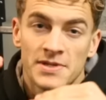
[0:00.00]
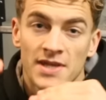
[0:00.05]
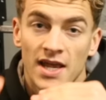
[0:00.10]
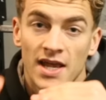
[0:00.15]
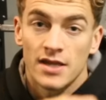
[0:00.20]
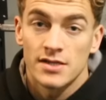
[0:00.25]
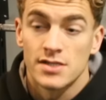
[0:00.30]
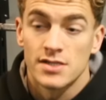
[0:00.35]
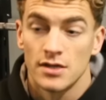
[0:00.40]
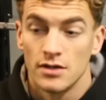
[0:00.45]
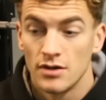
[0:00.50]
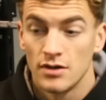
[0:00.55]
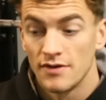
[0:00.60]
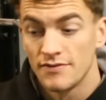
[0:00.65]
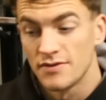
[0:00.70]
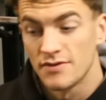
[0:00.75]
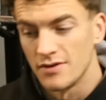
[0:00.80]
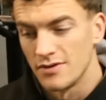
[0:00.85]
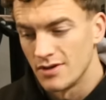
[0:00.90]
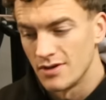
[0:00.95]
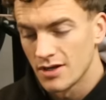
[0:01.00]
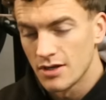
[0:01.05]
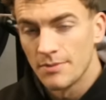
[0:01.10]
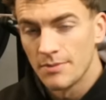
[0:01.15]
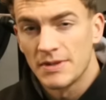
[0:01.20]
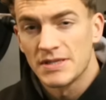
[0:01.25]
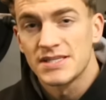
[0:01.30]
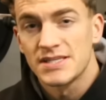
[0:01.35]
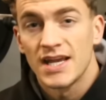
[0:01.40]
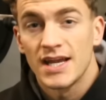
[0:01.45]
set, so I've done a
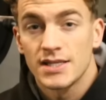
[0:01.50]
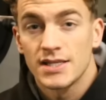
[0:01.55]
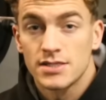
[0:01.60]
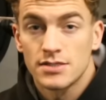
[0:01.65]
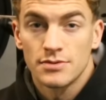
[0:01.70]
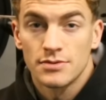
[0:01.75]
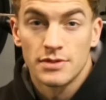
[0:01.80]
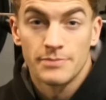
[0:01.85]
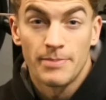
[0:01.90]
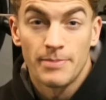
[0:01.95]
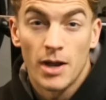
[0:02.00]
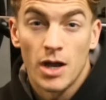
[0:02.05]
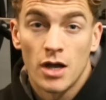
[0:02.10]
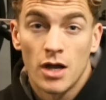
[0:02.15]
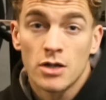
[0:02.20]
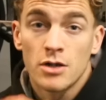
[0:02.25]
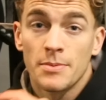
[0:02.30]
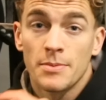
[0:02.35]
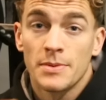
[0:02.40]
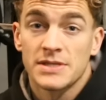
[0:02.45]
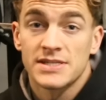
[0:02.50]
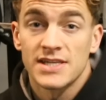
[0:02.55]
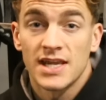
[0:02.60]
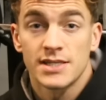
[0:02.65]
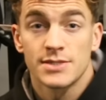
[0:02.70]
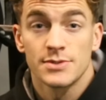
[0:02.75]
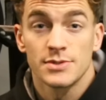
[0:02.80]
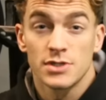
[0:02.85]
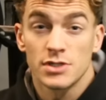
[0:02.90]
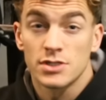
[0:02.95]
couple of sets with a bar, a couple of
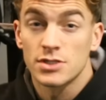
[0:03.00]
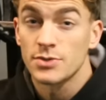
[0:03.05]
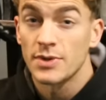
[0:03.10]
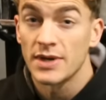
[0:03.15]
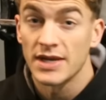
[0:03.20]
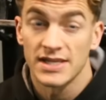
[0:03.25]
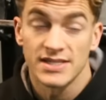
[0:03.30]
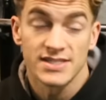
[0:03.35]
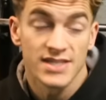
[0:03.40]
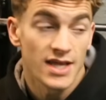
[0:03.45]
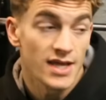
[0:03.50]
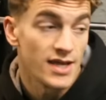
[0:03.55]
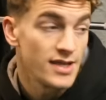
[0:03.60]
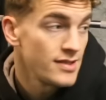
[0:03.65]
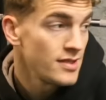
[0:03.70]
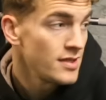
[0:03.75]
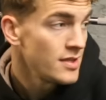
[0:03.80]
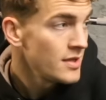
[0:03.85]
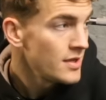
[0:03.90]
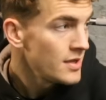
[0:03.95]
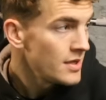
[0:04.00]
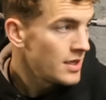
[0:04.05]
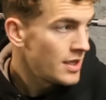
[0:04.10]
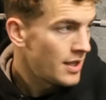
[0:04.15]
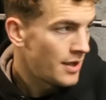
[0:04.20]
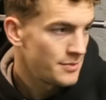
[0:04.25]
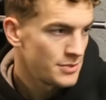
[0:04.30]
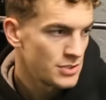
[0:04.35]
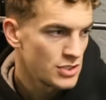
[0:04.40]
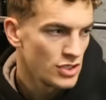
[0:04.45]
sets with just 20 a side.
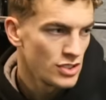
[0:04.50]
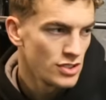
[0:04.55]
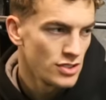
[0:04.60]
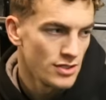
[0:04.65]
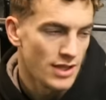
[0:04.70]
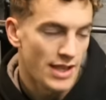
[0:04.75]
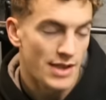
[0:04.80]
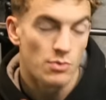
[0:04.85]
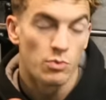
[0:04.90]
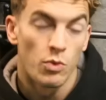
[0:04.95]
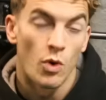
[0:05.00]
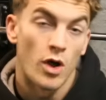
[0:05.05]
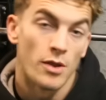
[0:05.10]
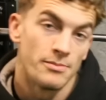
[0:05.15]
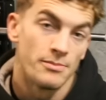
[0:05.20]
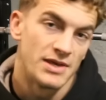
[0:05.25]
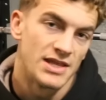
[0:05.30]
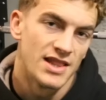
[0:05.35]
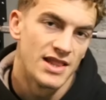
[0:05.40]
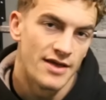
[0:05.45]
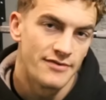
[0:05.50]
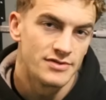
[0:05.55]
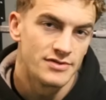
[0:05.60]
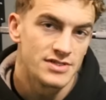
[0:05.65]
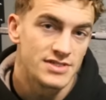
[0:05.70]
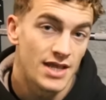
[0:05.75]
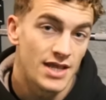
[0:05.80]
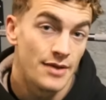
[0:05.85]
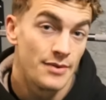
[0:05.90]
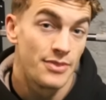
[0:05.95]
I'm just going to do like one mid-level
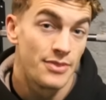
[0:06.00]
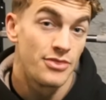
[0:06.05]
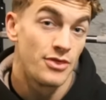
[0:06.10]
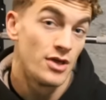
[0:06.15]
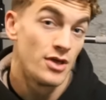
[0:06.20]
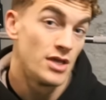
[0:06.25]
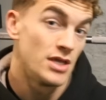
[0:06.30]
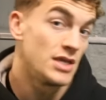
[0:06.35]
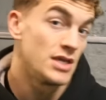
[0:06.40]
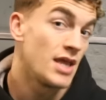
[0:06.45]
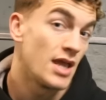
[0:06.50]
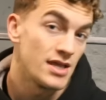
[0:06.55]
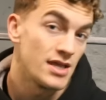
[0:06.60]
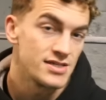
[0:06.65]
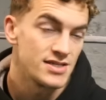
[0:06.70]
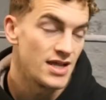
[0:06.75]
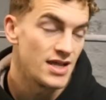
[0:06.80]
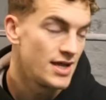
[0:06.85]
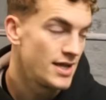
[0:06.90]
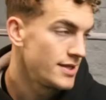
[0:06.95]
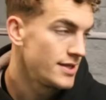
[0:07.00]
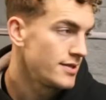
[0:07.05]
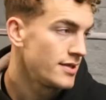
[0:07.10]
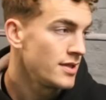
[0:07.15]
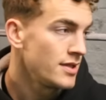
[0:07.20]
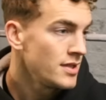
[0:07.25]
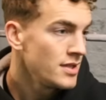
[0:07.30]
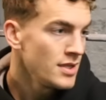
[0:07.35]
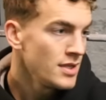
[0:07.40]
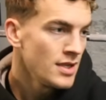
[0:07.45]
set with 30k a side,
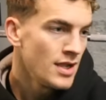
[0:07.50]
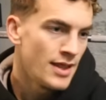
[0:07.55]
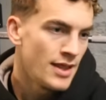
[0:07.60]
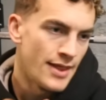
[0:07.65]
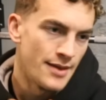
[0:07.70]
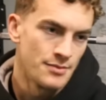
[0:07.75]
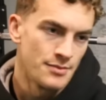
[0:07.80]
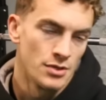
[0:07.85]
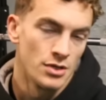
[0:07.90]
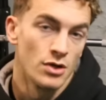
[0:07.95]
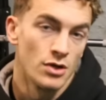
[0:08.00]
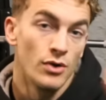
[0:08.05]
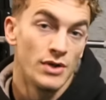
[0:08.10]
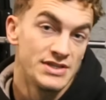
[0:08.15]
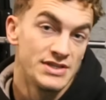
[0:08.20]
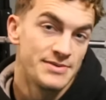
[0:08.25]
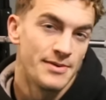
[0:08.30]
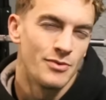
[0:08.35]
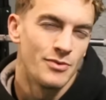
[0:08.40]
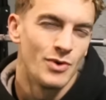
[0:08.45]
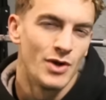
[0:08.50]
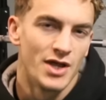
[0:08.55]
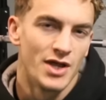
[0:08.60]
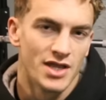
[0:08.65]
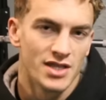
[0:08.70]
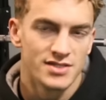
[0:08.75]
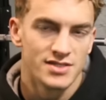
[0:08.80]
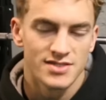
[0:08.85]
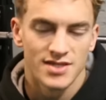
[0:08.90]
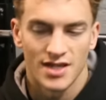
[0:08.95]
and then I'm going to go into a
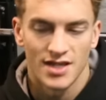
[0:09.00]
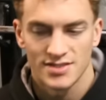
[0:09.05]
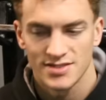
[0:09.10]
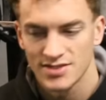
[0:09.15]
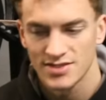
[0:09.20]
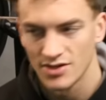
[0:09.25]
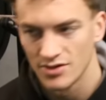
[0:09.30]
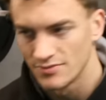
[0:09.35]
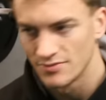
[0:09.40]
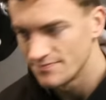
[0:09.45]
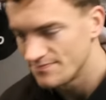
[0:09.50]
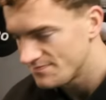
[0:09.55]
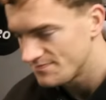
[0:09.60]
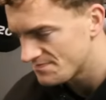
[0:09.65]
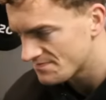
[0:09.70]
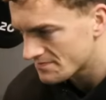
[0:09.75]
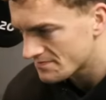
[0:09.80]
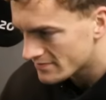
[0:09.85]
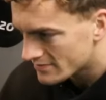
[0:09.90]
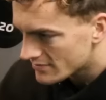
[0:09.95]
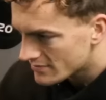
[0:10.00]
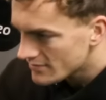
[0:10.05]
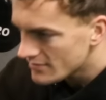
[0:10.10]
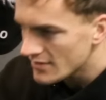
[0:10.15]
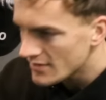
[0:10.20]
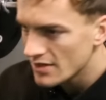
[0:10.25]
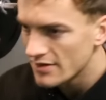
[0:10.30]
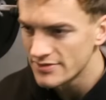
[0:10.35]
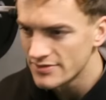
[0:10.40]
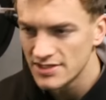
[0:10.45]
working set. So
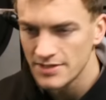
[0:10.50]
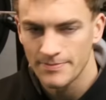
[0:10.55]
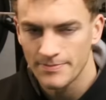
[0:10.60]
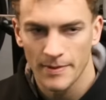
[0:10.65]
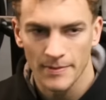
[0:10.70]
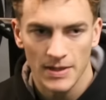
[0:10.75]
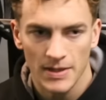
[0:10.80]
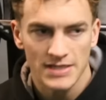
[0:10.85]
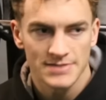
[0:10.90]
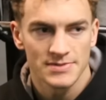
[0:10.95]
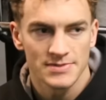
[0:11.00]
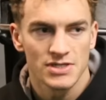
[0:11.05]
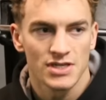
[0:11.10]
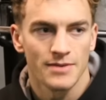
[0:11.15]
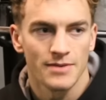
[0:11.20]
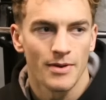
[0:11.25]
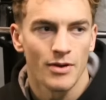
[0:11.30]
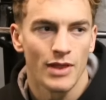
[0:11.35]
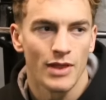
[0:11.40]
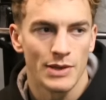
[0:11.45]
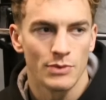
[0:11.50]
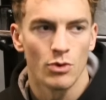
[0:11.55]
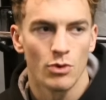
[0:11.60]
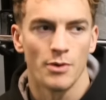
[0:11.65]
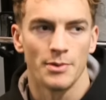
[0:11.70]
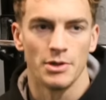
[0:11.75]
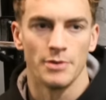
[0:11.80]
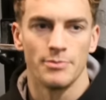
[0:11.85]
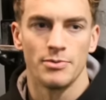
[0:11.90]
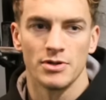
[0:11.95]
obviously people ask me shit about like
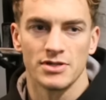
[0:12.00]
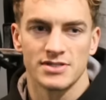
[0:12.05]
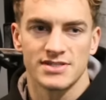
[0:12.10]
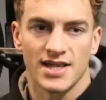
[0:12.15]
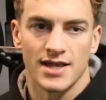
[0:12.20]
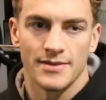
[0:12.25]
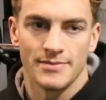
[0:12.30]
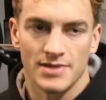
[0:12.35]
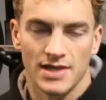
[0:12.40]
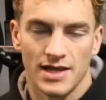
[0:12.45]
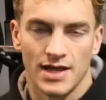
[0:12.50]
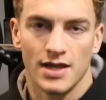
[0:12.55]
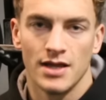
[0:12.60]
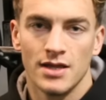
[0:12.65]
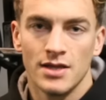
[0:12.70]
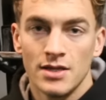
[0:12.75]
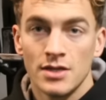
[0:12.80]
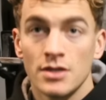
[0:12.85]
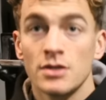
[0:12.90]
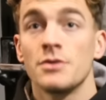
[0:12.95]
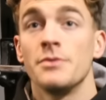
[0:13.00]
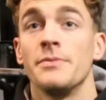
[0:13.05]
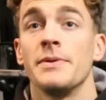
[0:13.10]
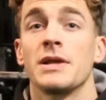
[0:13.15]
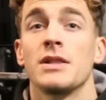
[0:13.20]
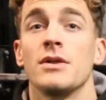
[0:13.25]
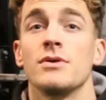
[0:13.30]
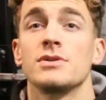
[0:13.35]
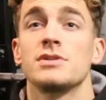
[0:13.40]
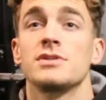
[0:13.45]
warming up all the time and that. Come a
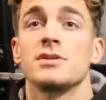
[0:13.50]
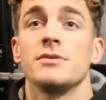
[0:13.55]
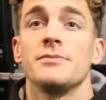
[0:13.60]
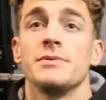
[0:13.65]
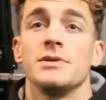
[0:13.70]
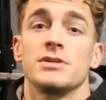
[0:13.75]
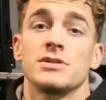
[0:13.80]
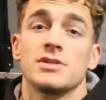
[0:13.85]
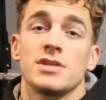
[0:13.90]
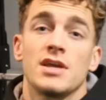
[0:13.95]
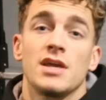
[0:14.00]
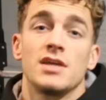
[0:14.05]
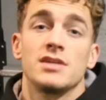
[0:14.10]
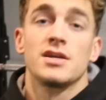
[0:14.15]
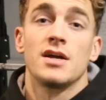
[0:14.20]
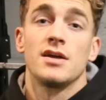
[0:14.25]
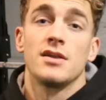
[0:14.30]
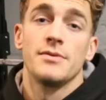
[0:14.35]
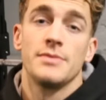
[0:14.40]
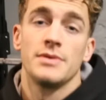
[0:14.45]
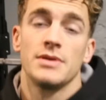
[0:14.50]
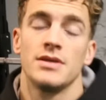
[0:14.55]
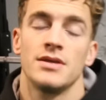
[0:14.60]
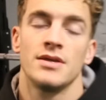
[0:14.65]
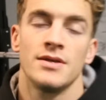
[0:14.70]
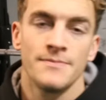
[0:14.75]
bit closer to me just in case you can't hear me.